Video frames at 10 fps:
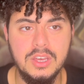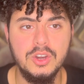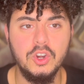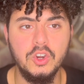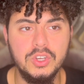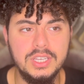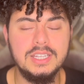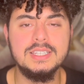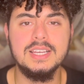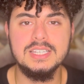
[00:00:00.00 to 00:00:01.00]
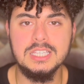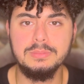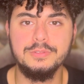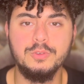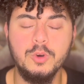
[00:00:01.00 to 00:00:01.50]
Hercules has to
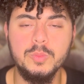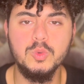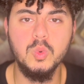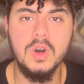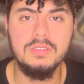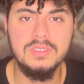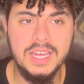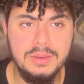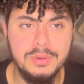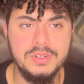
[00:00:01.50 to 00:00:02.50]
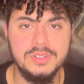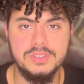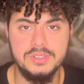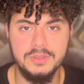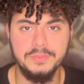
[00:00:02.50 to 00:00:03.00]
perform 12
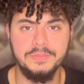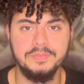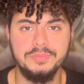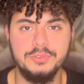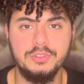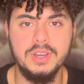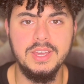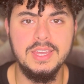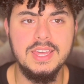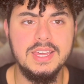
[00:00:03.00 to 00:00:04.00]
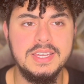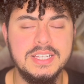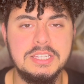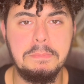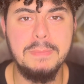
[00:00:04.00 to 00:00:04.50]
labors, right? He has
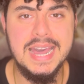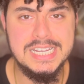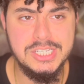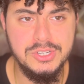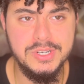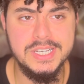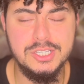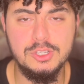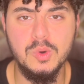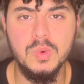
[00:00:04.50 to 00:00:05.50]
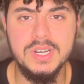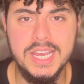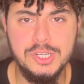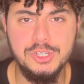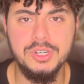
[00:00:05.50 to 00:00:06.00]
to master his lower
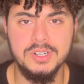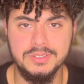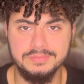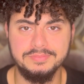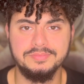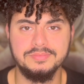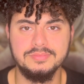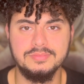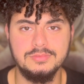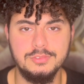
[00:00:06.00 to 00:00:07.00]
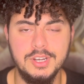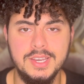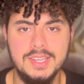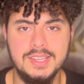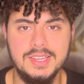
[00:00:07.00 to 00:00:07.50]
nature,
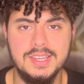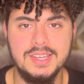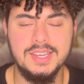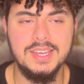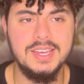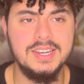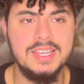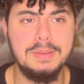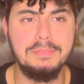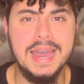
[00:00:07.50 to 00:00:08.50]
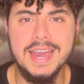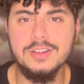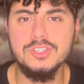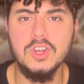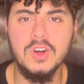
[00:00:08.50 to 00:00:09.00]
right? And he
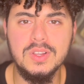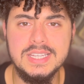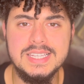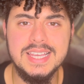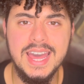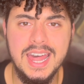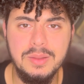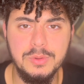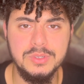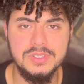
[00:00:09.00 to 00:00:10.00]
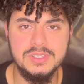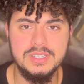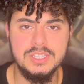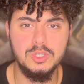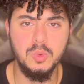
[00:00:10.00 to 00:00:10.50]
battles all these animals,
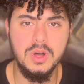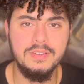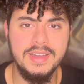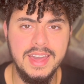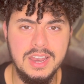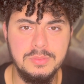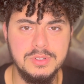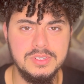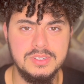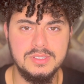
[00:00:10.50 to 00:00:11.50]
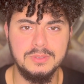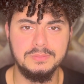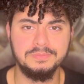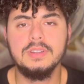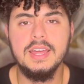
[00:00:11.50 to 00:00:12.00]
these 12 animals.
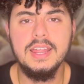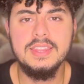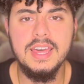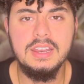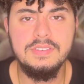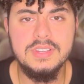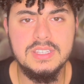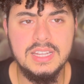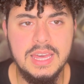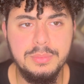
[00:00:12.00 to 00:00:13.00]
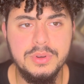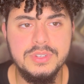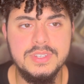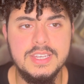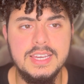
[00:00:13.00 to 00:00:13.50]
And at the end of his
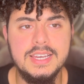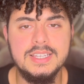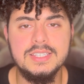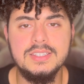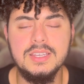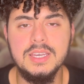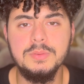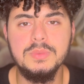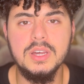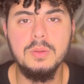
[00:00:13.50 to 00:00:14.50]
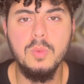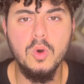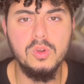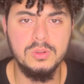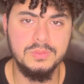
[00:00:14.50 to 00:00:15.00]
labors, he is deemed an
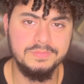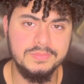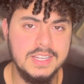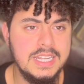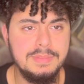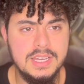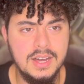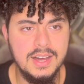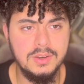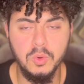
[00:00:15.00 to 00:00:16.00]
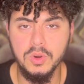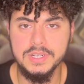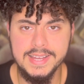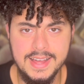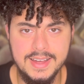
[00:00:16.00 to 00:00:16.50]
immortal, a demigod, or
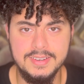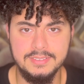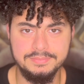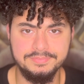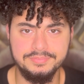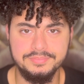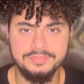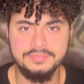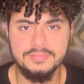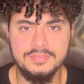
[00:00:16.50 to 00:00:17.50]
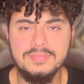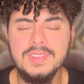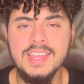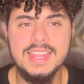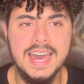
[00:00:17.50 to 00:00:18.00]
god.
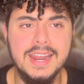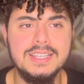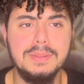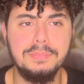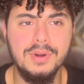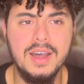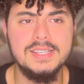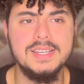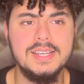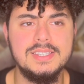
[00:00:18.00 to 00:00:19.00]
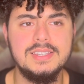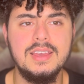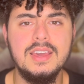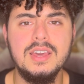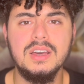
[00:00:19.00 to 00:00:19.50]
And that is the process
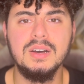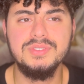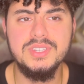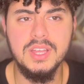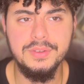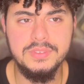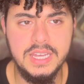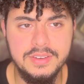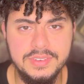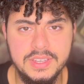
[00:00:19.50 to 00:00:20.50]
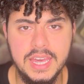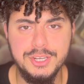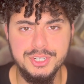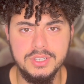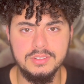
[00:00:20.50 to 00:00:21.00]
of
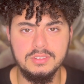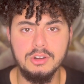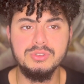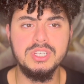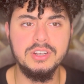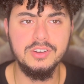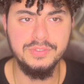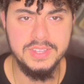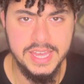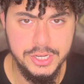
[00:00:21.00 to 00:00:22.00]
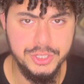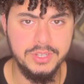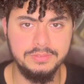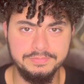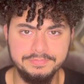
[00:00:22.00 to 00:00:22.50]
self-deification, Osirification,